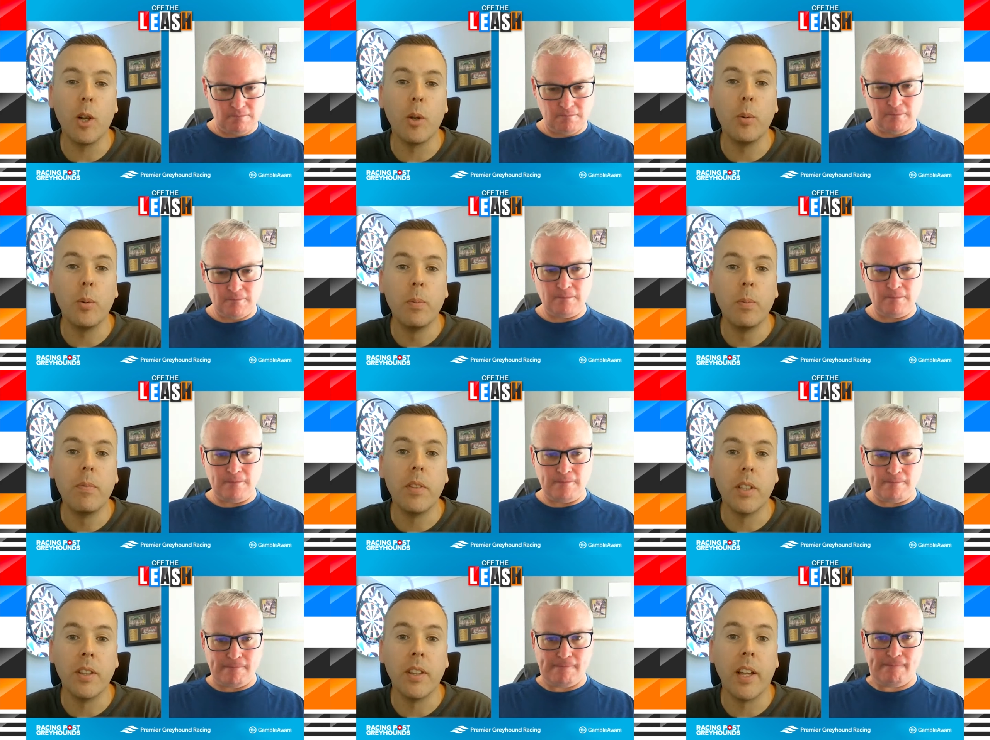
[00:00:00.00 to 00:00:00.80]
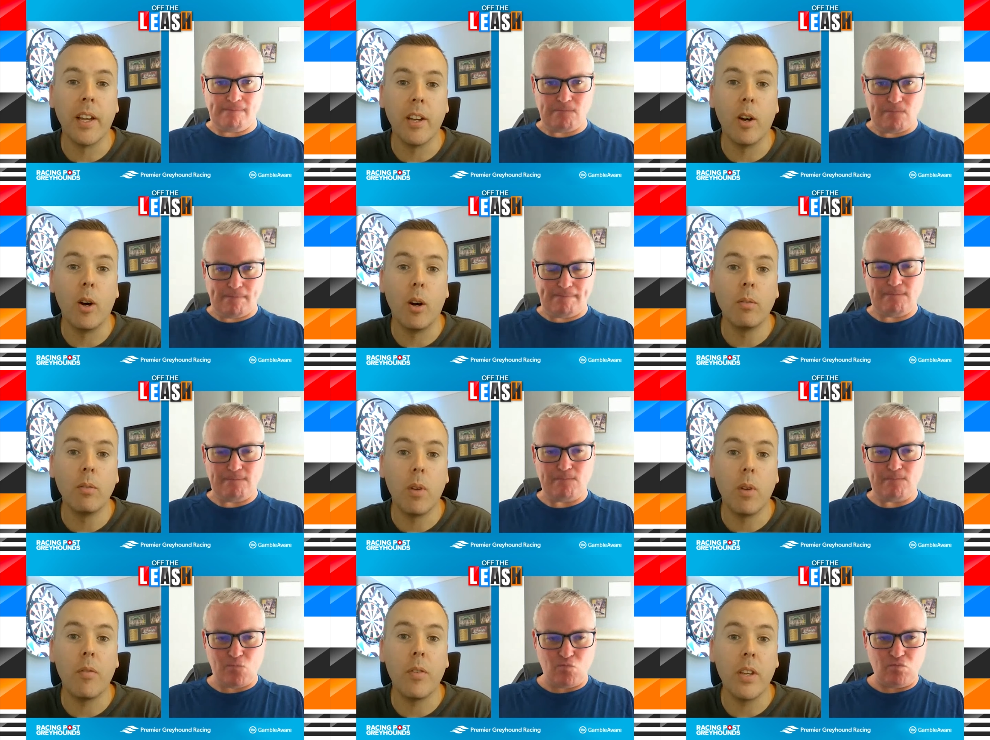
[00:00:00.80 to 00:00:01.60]
Speaker 1: Clue than they are.
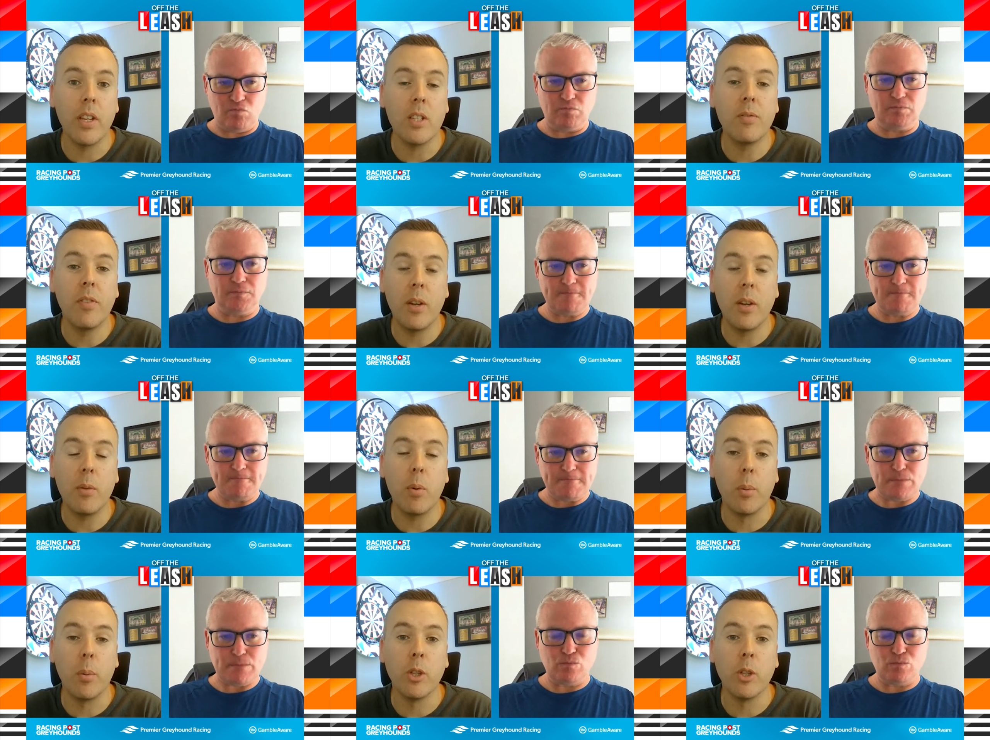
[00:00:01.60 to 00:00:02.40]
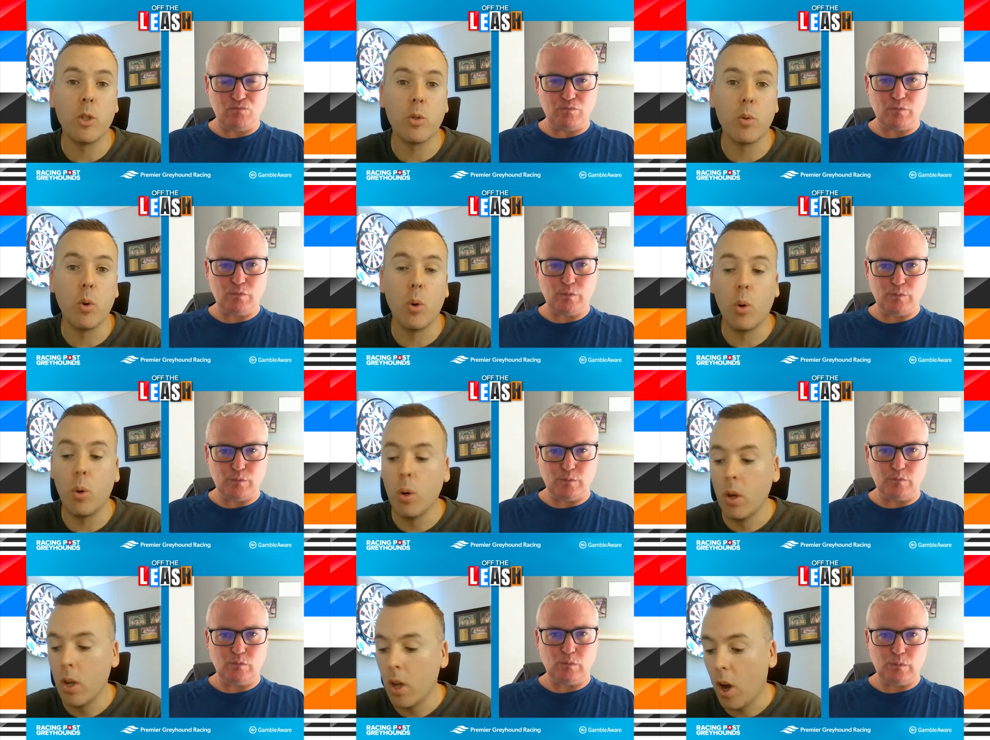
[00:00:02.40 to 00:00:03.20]
I think he's fared well in the
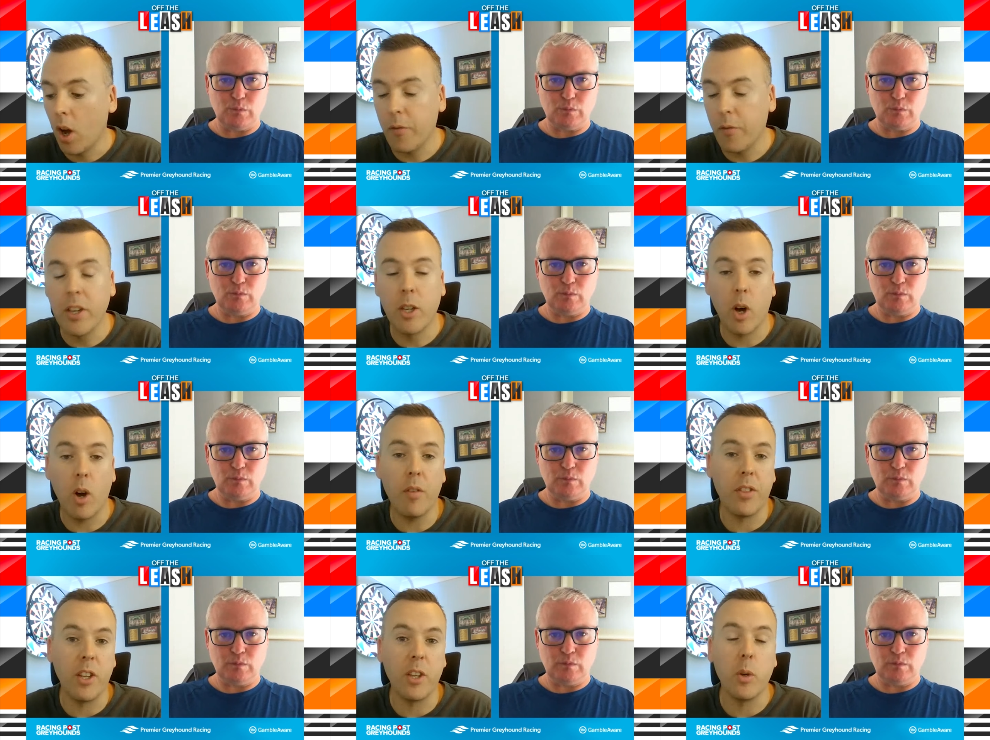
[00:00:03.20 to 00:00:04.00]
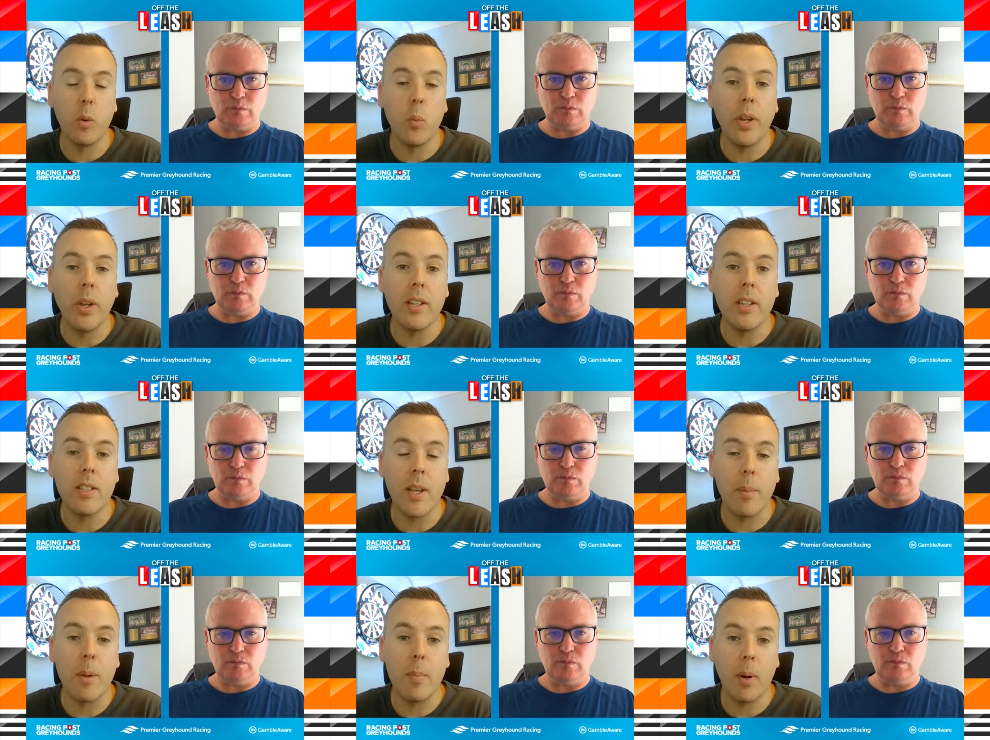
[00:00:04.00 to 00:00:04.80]
draw. I think I think he'll win his
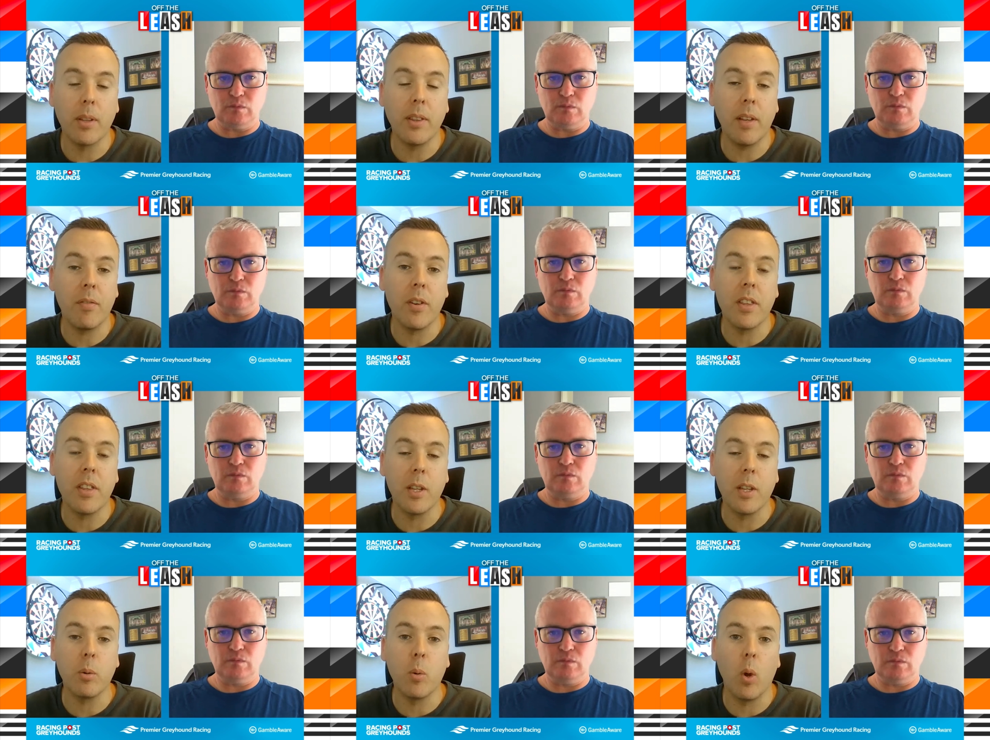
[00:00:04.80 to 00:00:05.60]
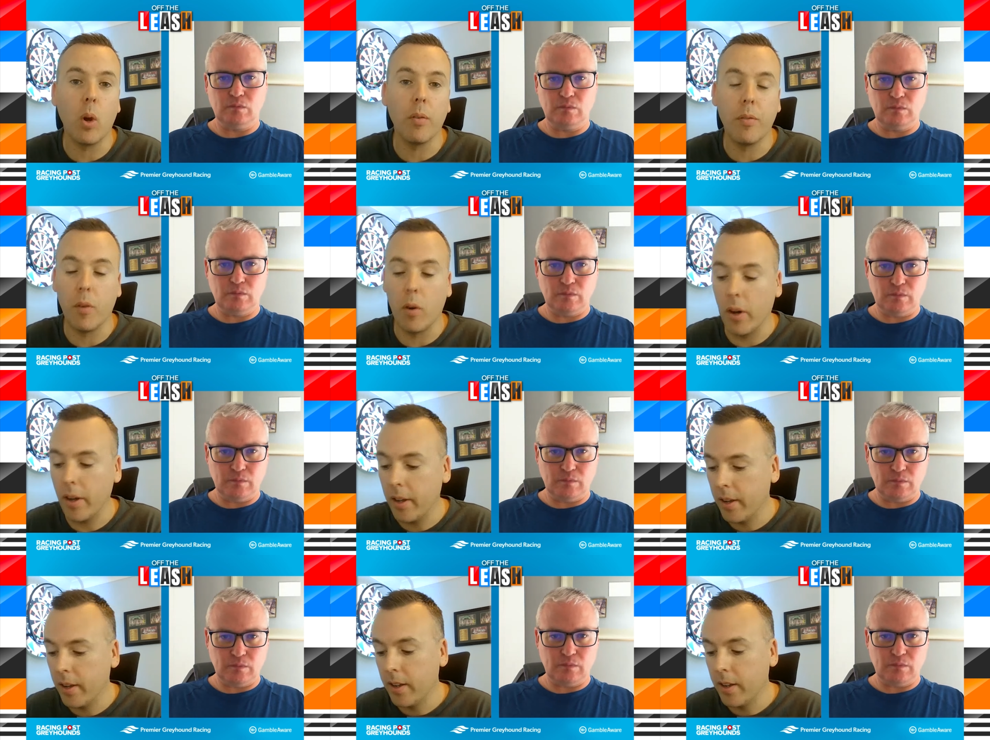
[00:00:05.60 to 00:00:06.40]
semi, but I definitely think he'll qualify
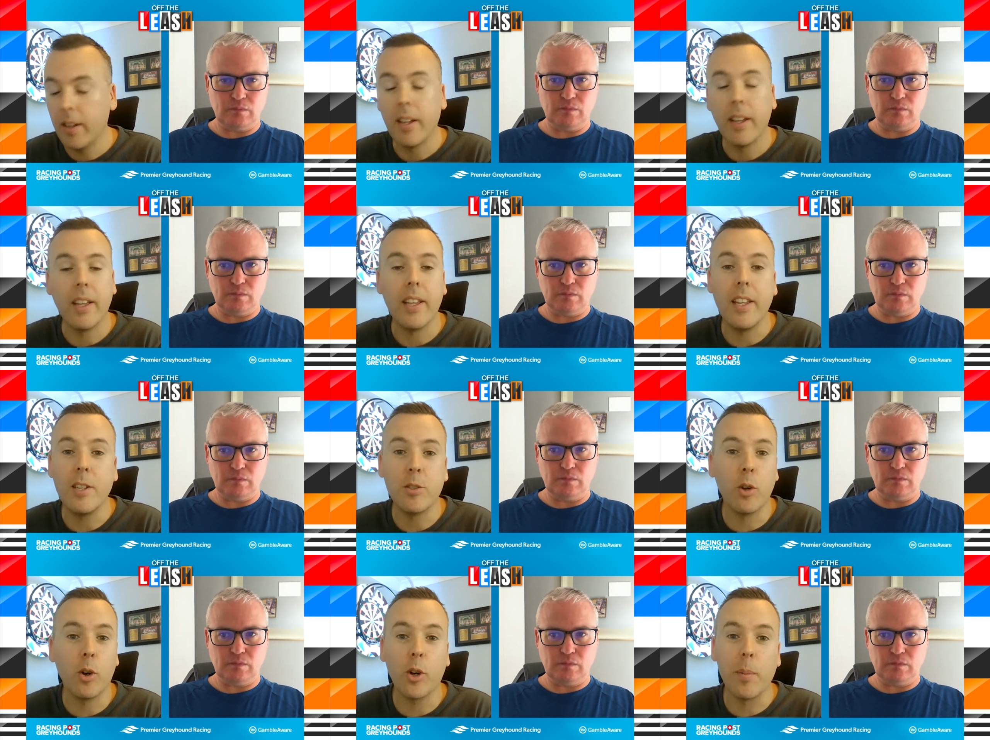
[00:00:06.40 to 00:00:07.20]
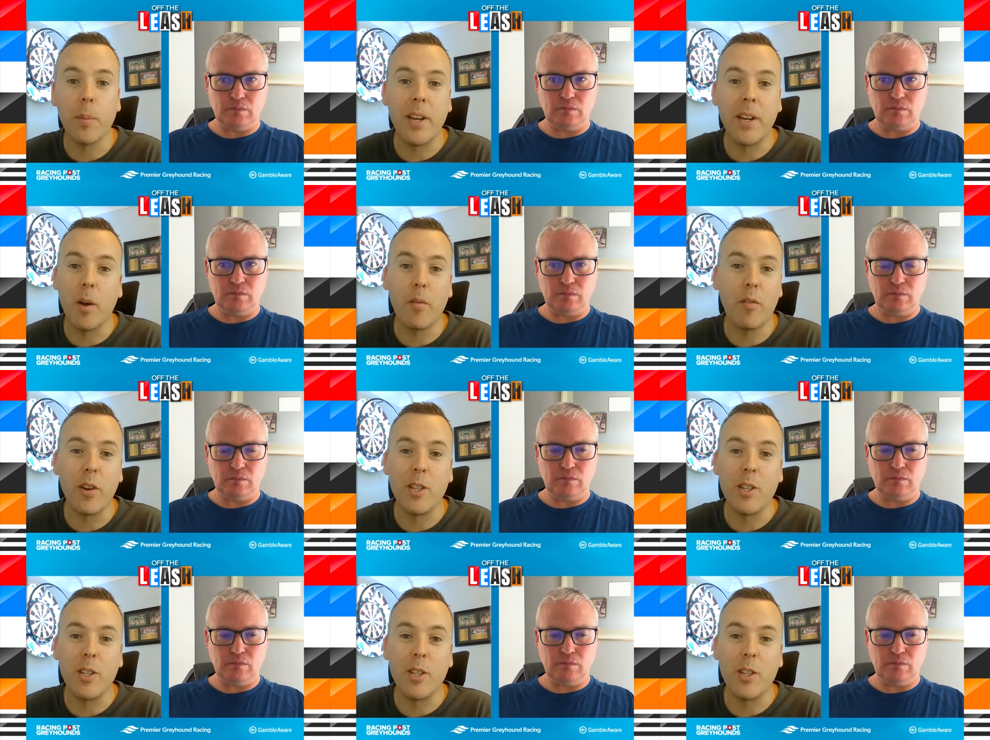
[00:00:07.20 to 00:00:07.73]
he's not going to be no